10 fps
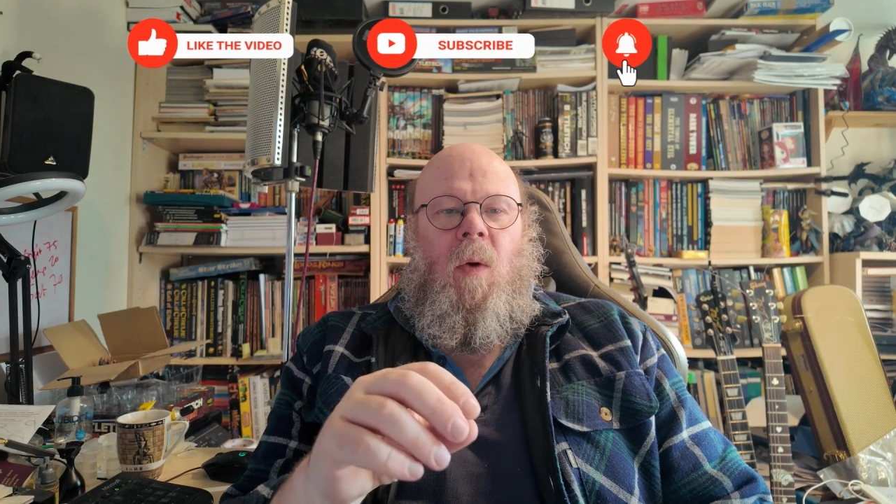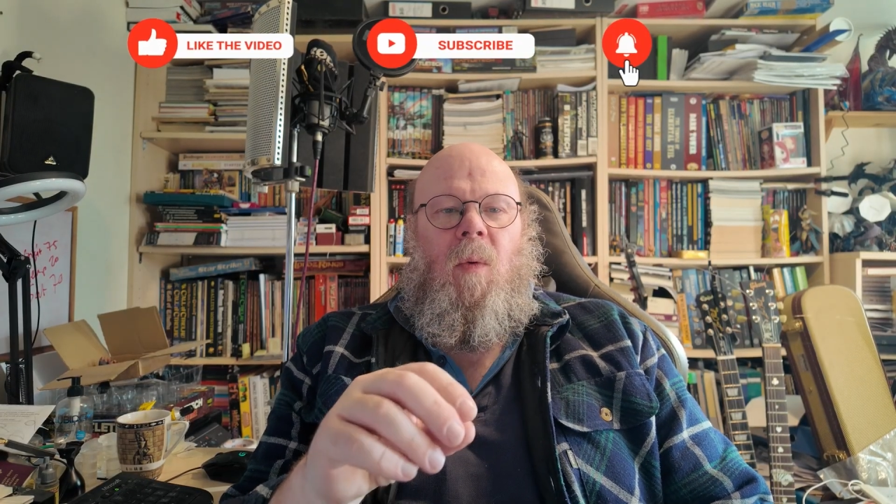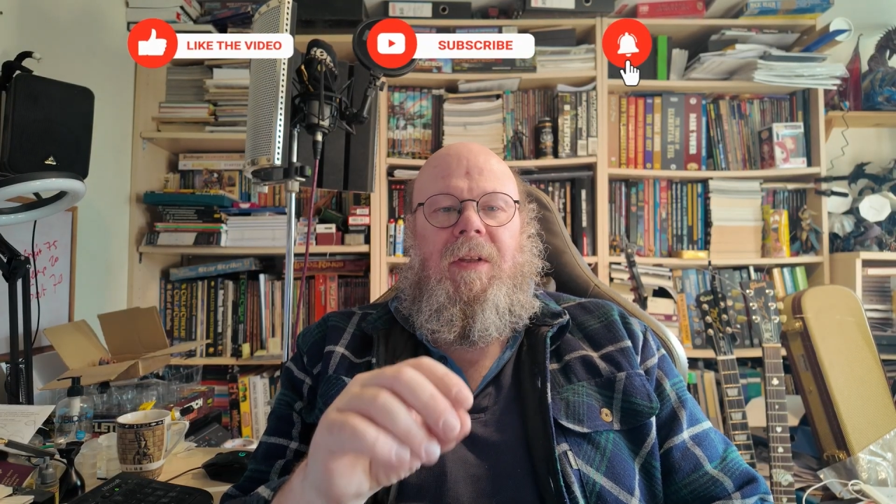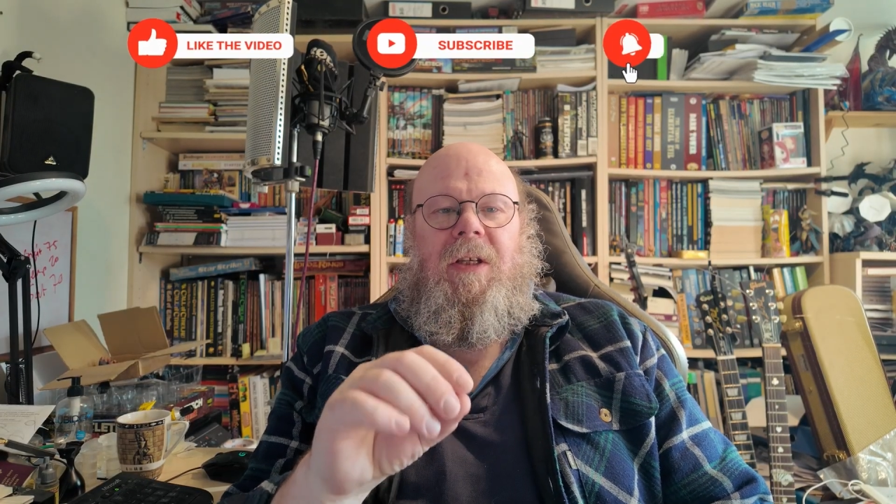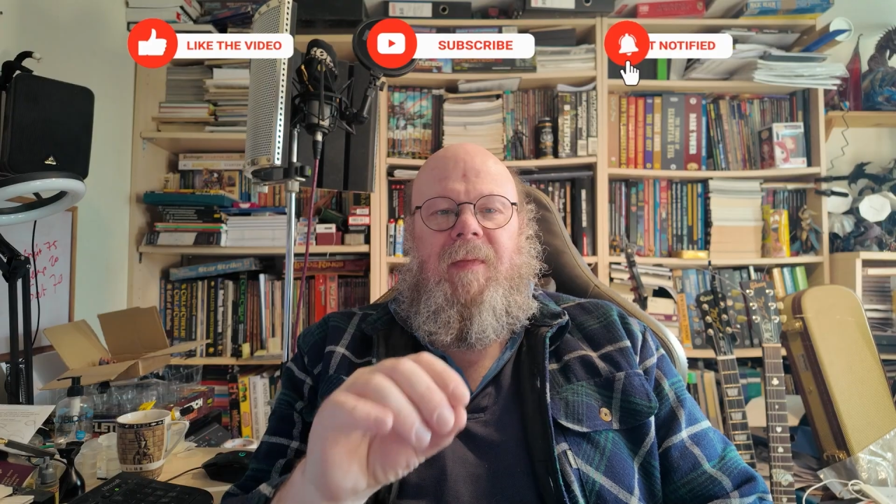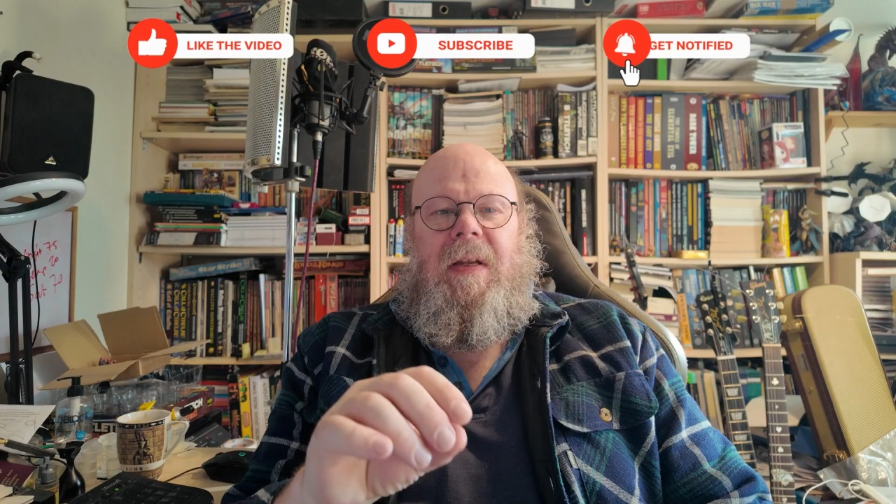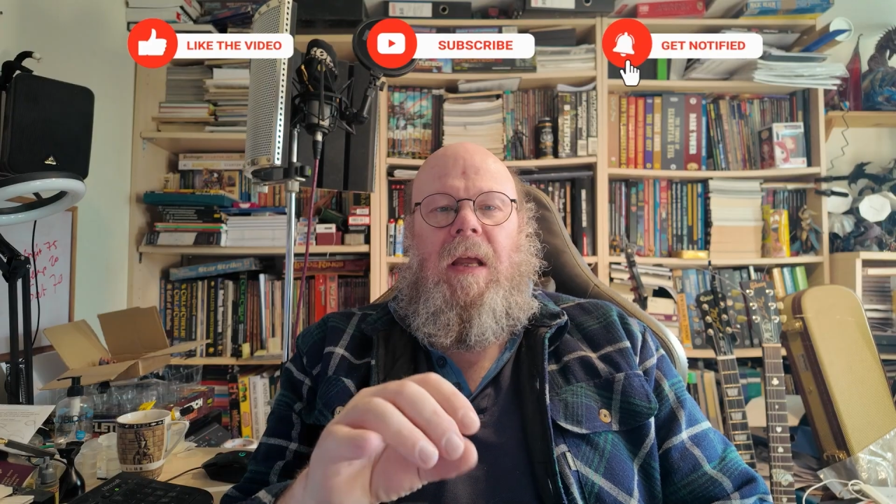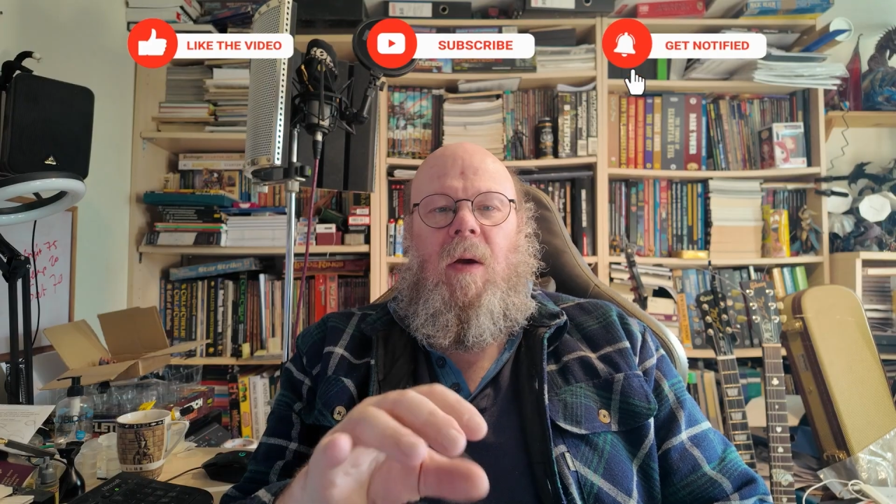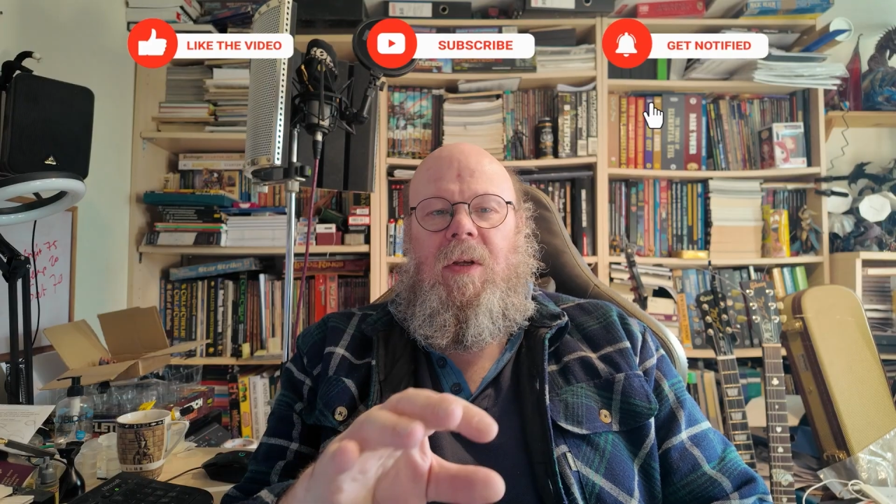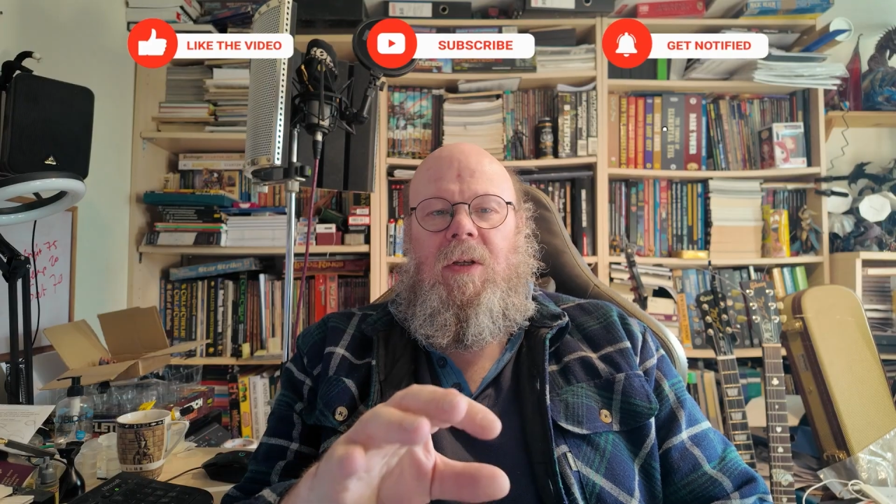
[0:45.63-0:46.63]
what this
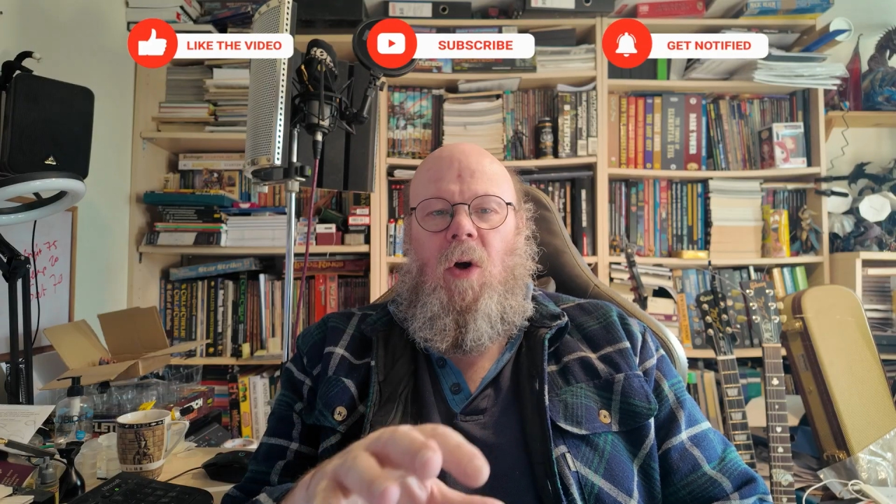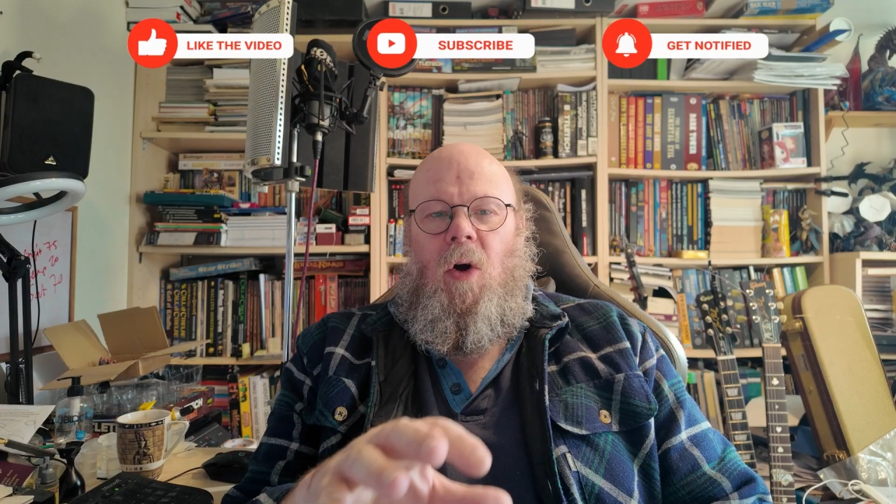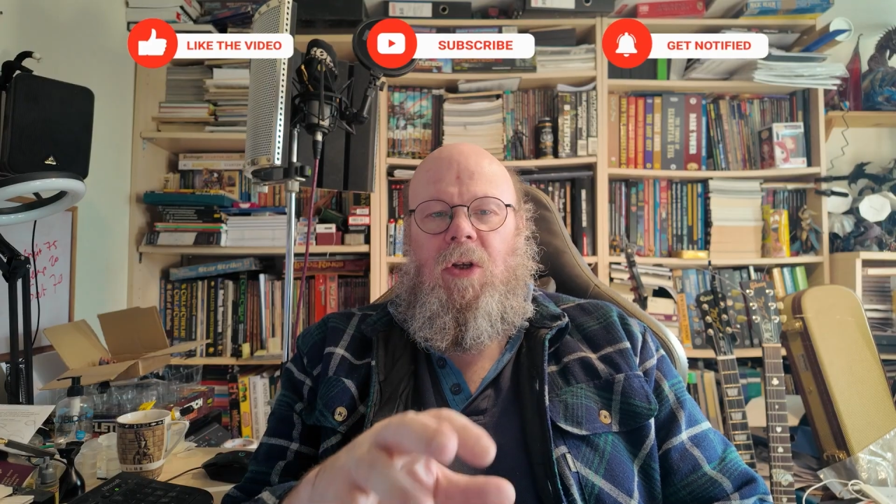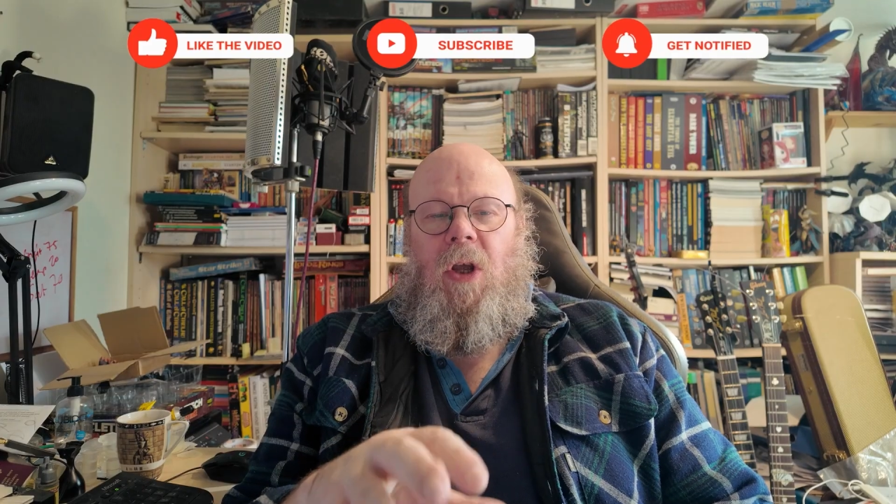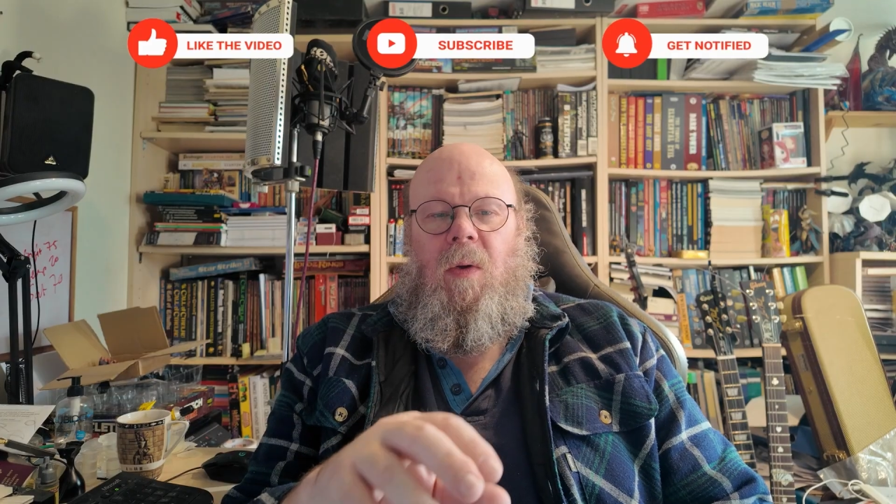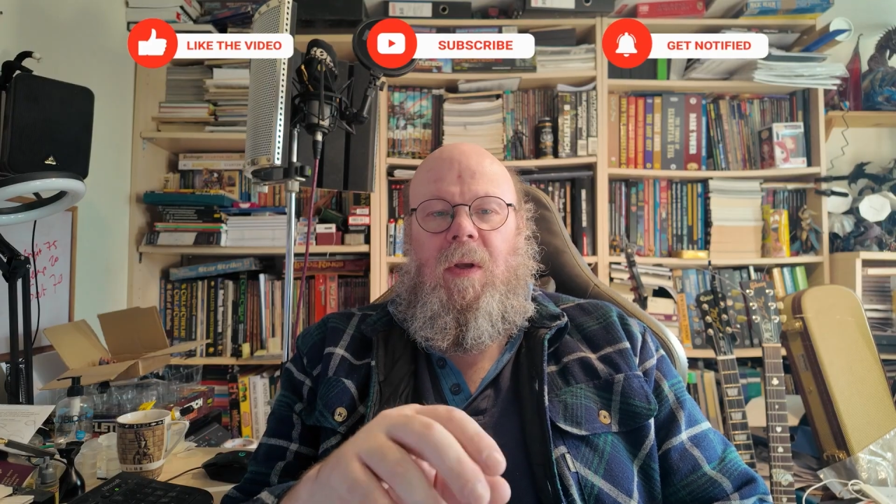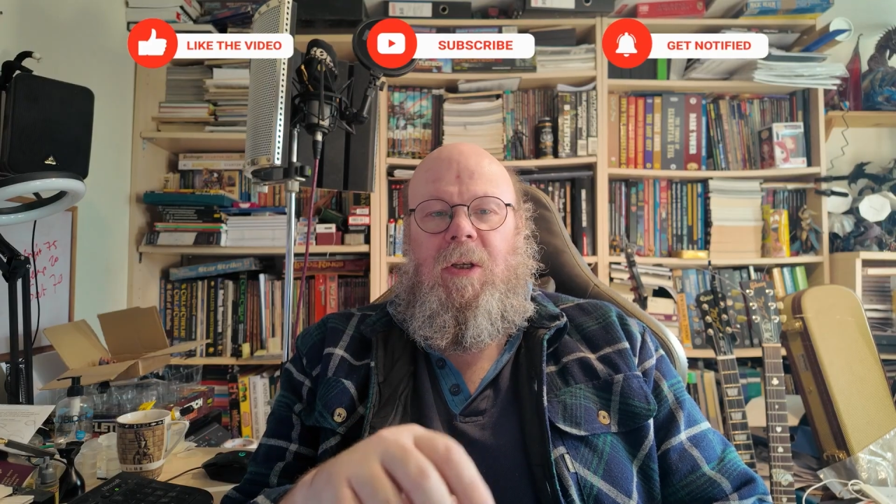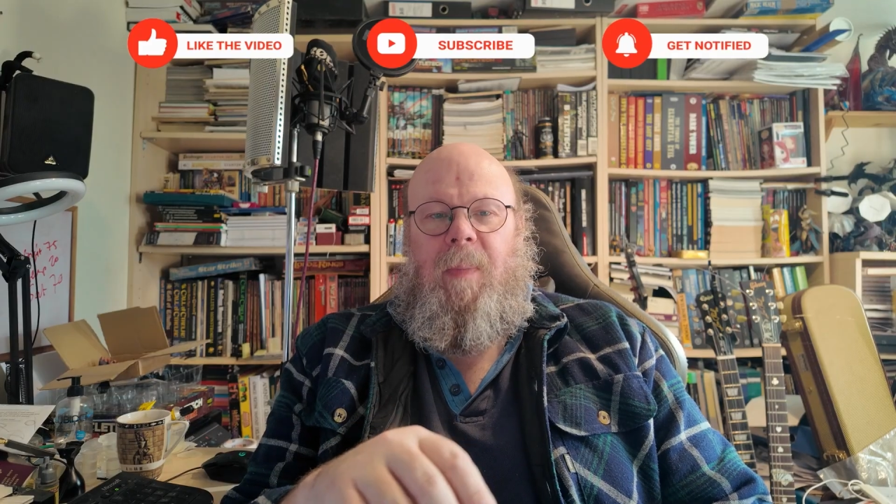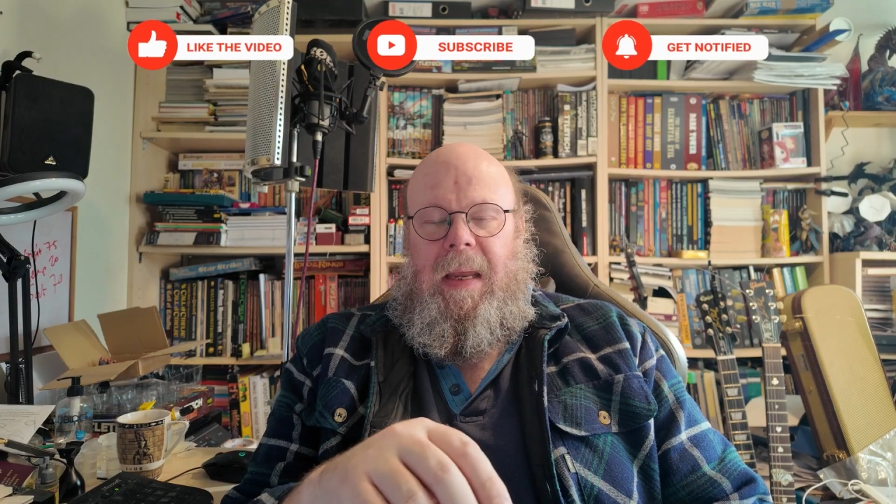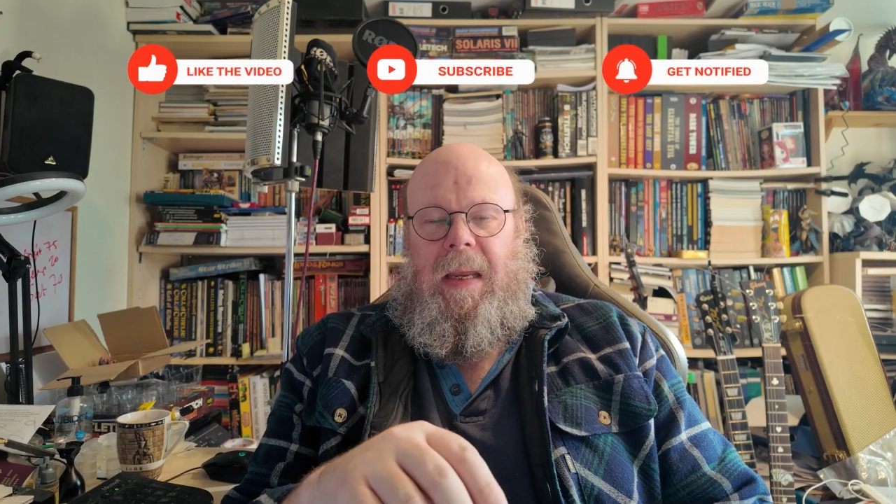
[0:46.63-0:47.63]
video is not going
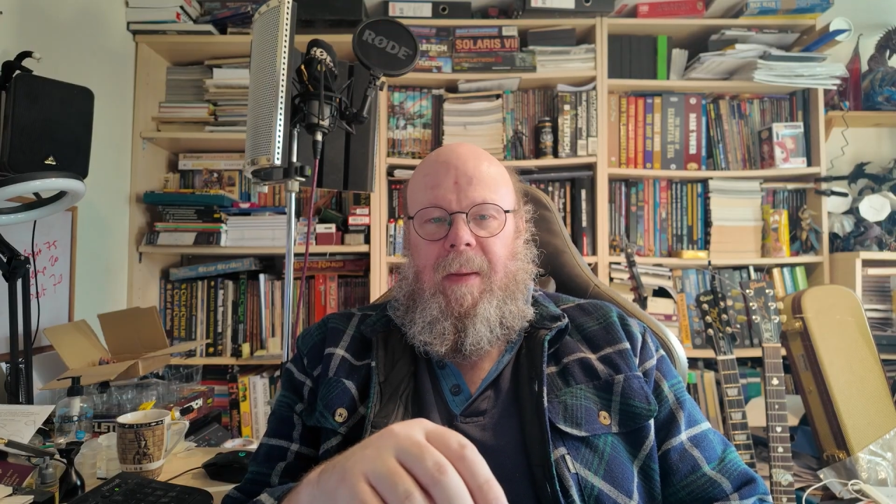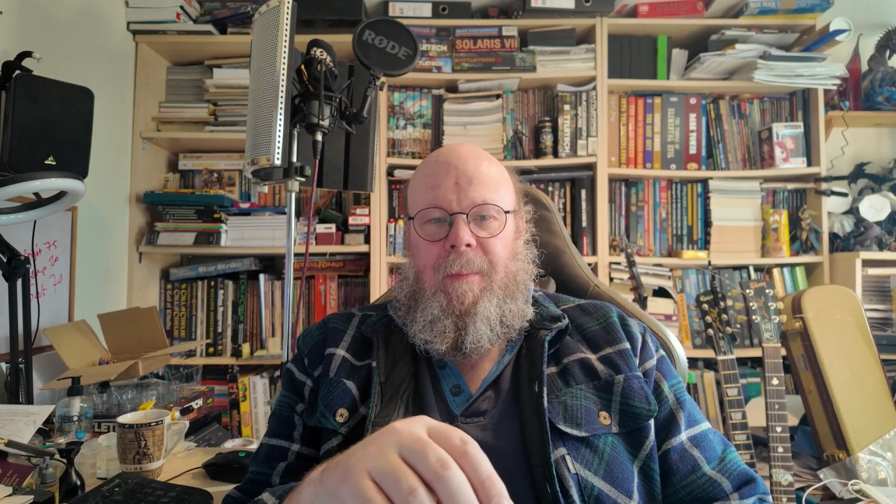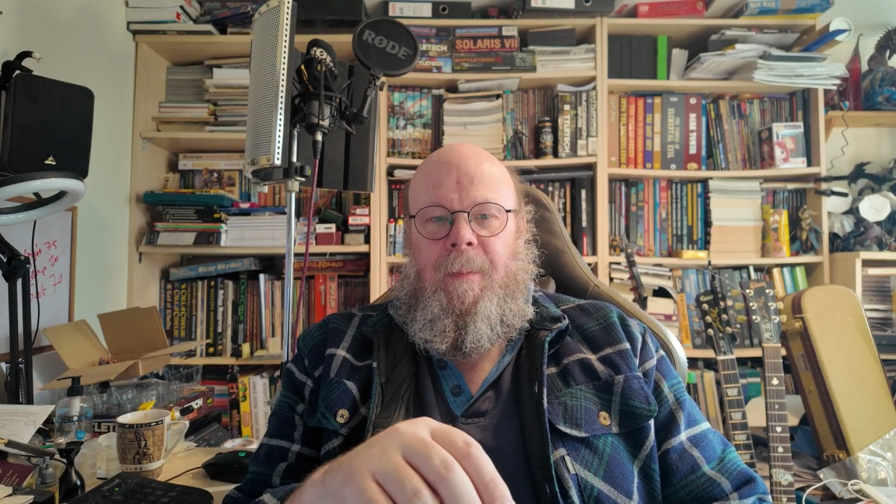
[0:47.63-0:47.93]
to be.